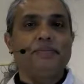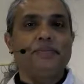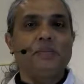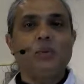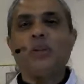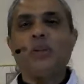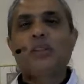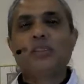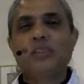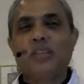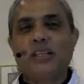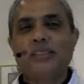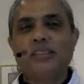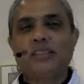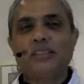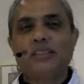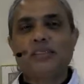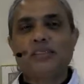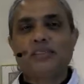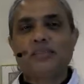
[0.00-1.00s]
What are the
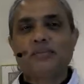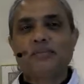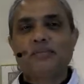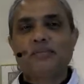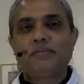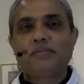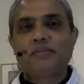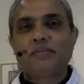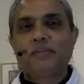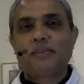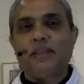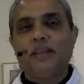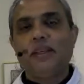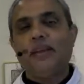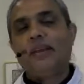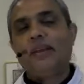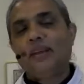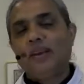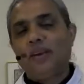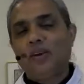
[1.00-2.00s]
chances?
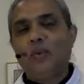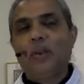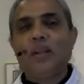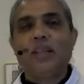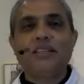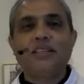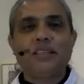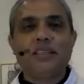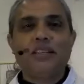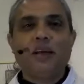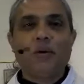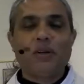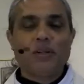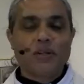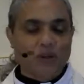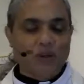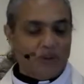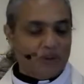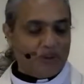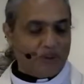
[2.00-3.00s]
Well, let's see how it
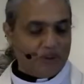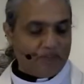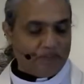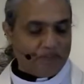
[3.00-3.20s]
goes.